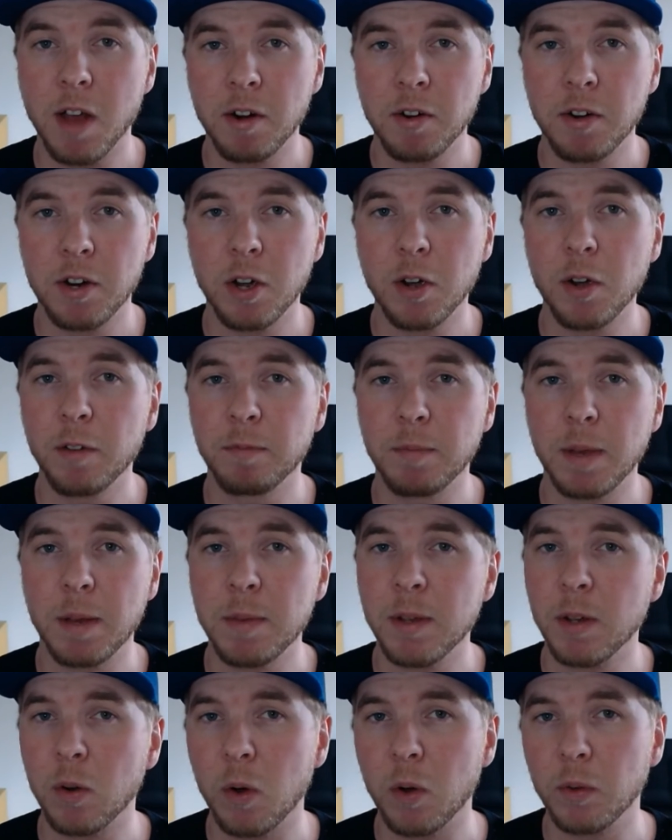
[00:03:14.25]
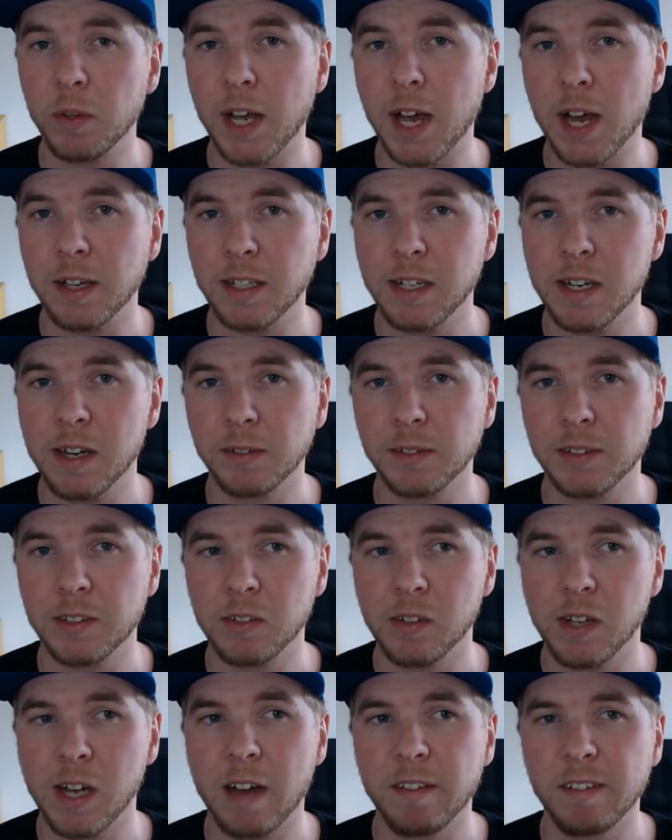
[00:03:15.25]
I don't know if maybe old ad accounts
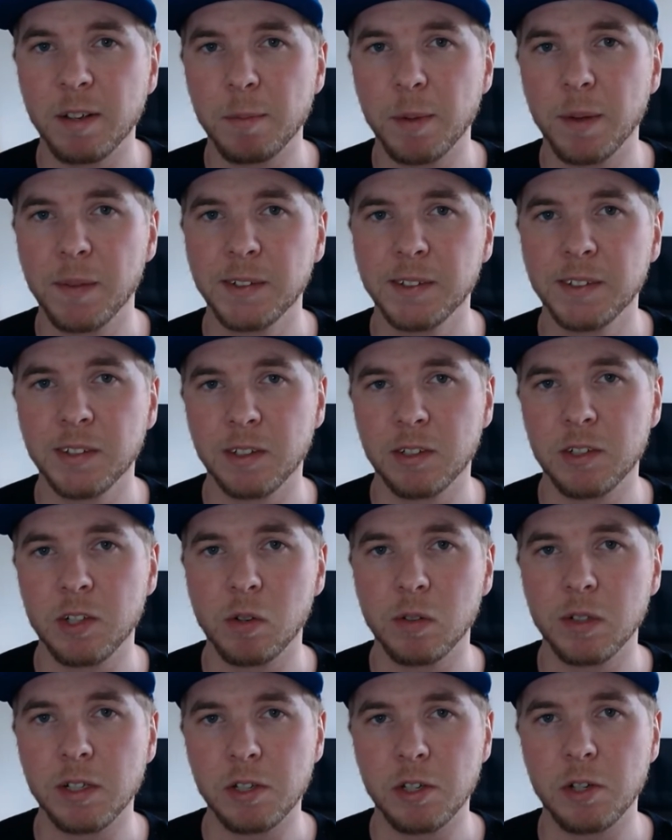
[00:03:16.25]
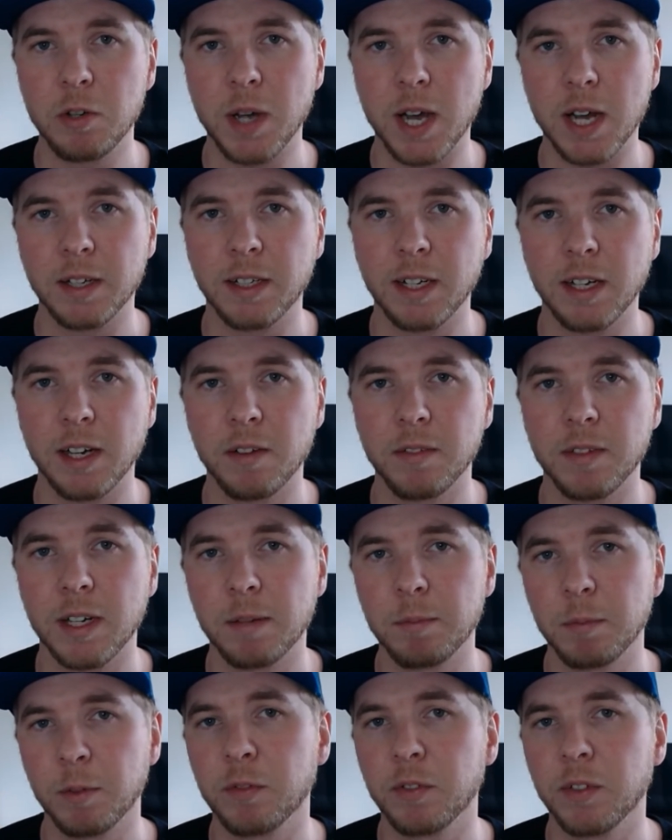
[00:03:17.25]
still have it, but this is a totally new ad account that
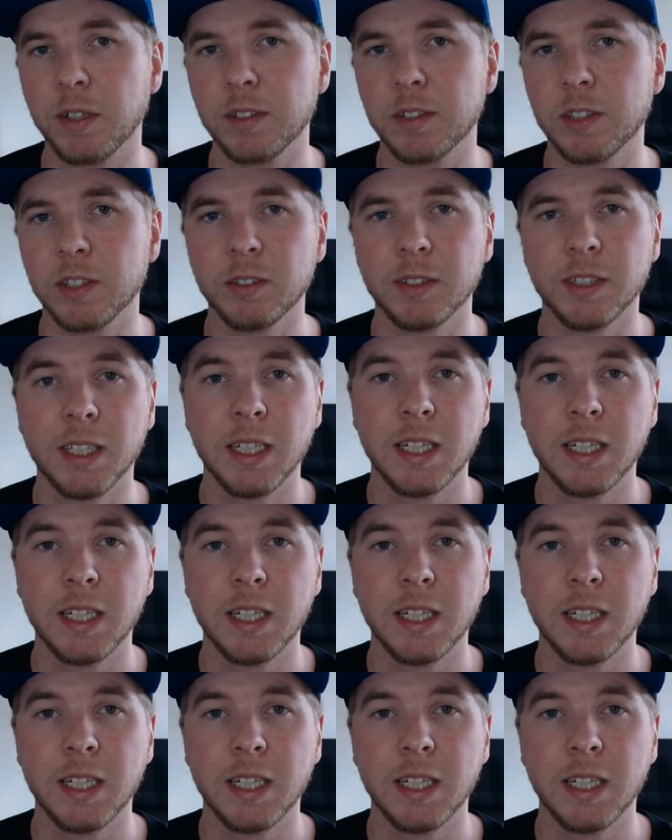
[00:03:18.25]
I'm referring to.